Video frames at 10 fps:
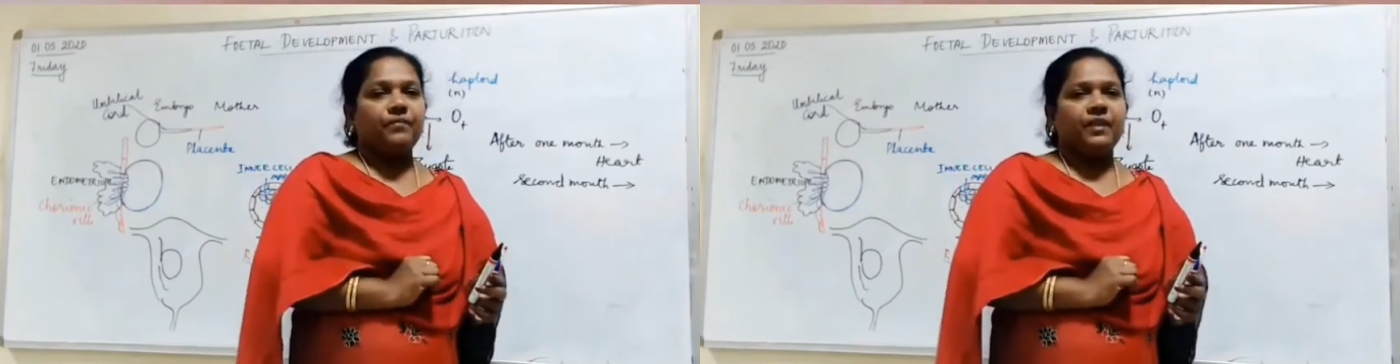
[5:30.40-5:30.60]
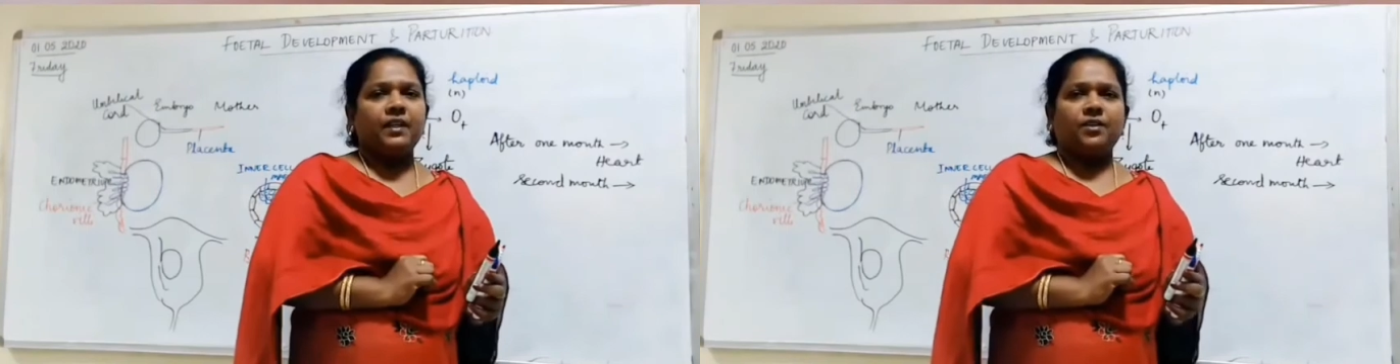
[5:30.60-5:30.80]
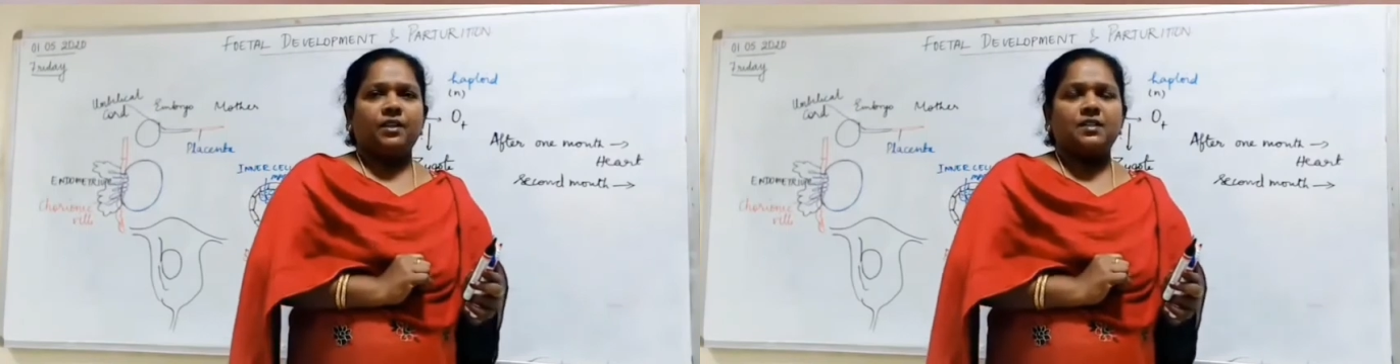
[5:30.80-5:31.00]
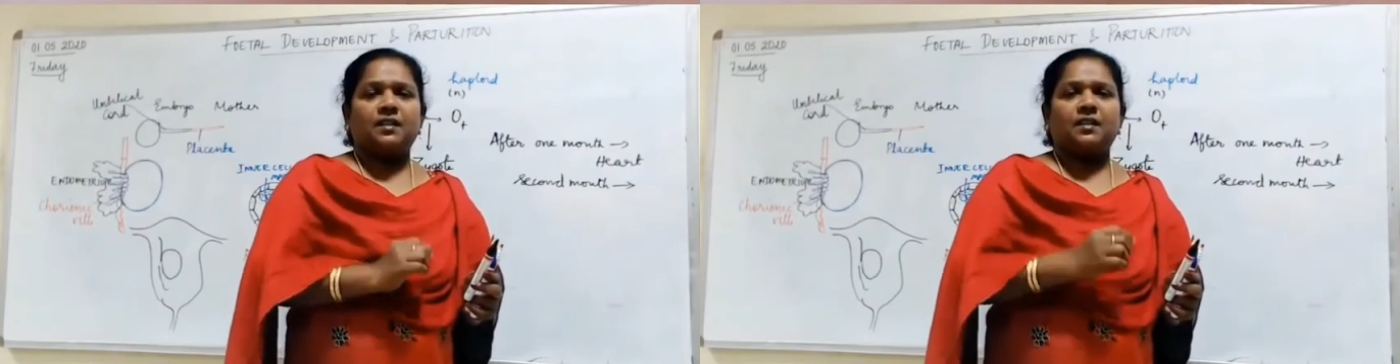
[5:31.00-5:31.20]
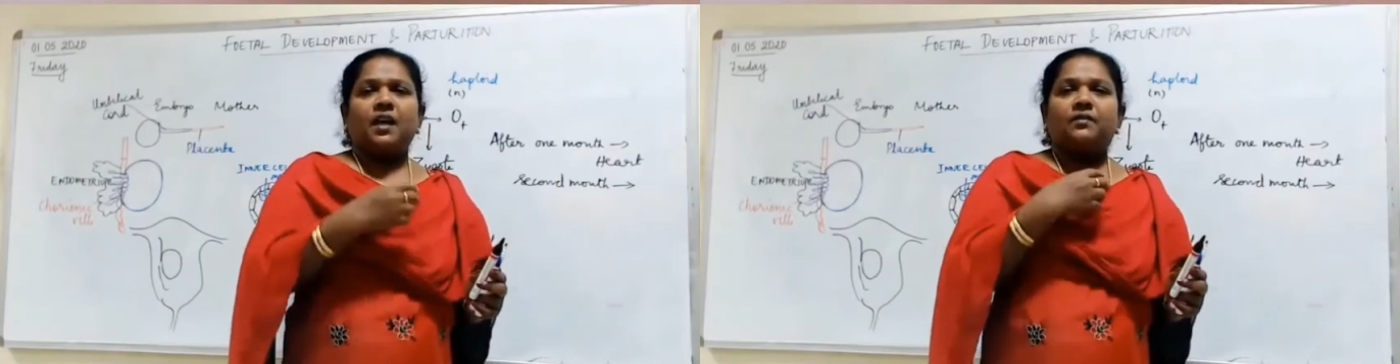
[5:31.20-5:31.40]
Can you understand?
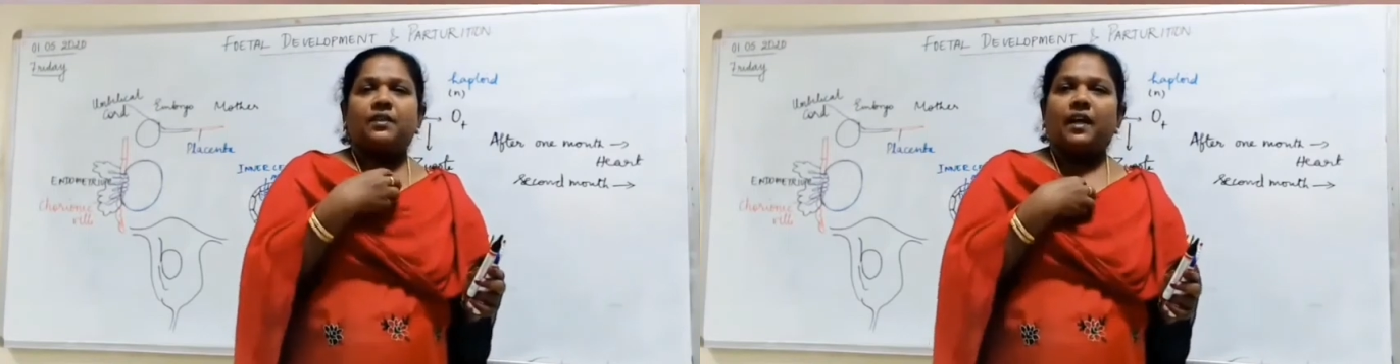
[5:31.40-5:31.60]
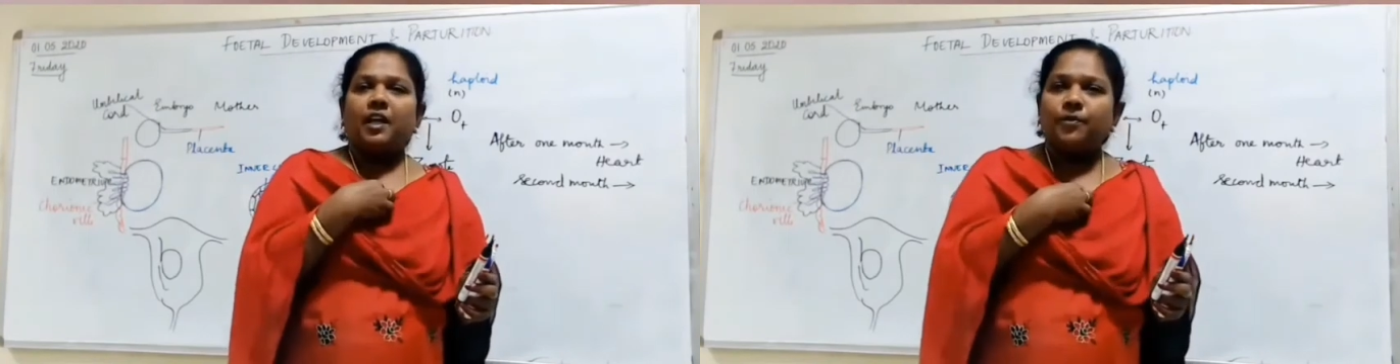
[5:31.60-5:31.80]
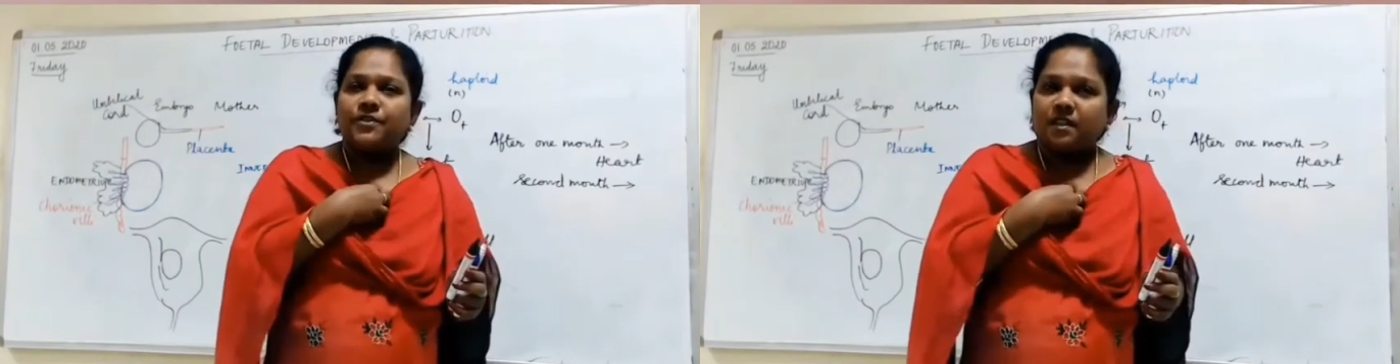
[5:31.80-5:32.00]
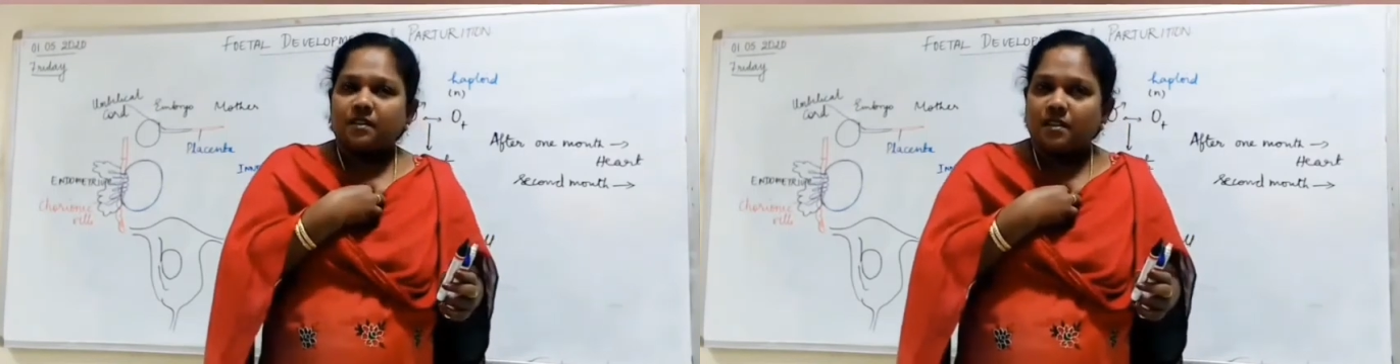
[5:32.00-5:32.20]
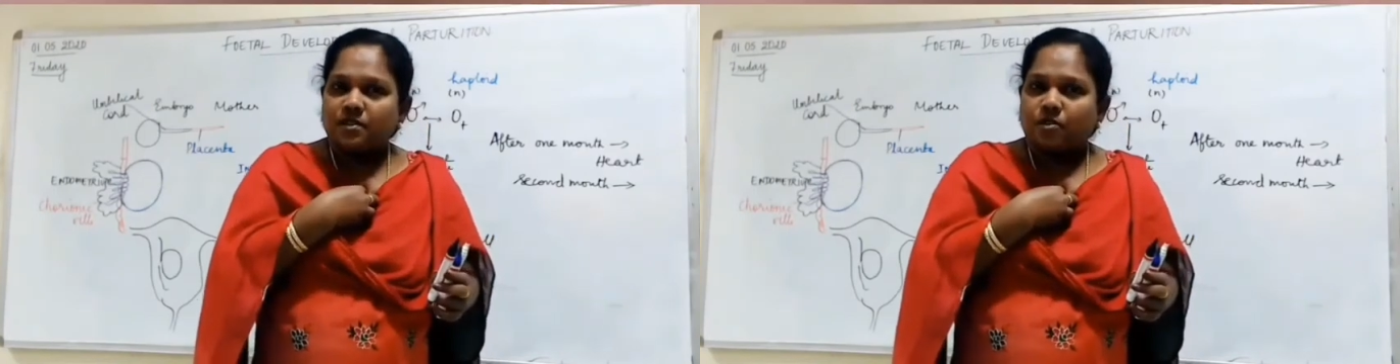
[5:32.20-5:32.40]
With the help of
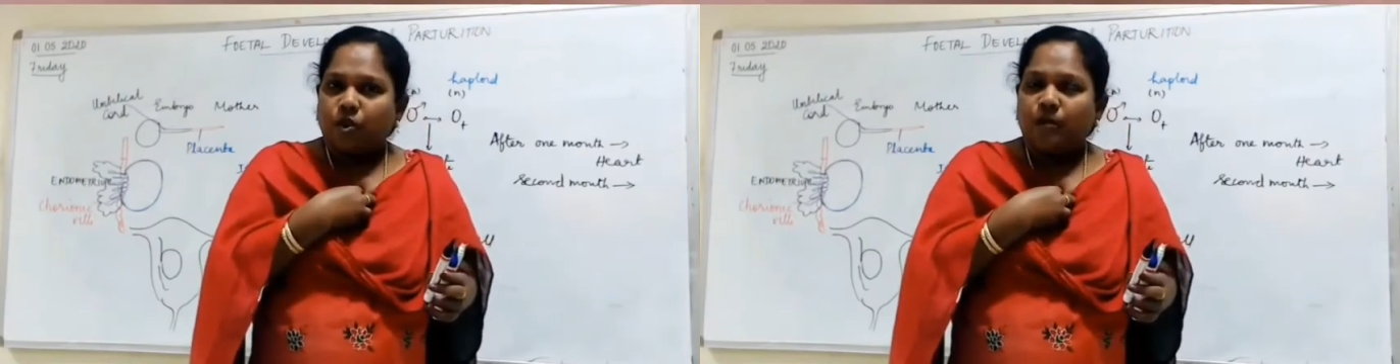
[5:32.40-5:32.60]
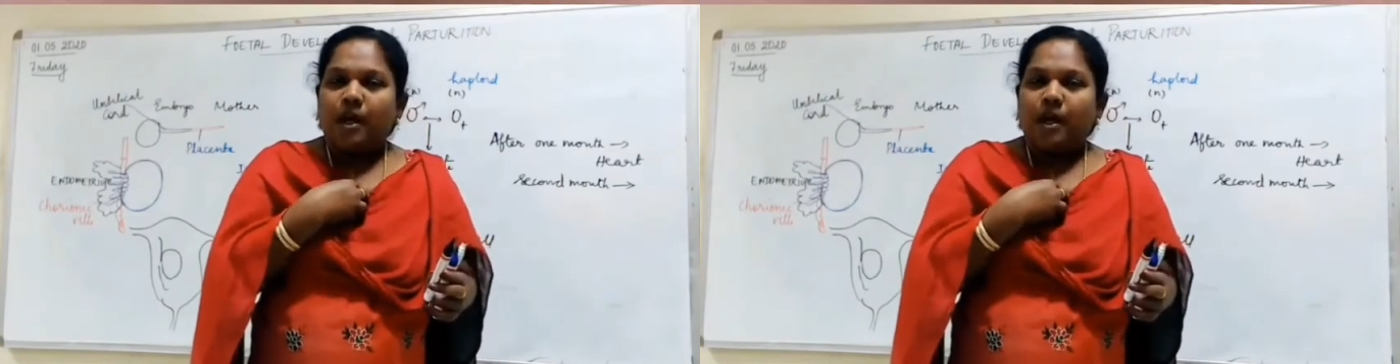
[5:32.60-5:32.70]
stethoscope,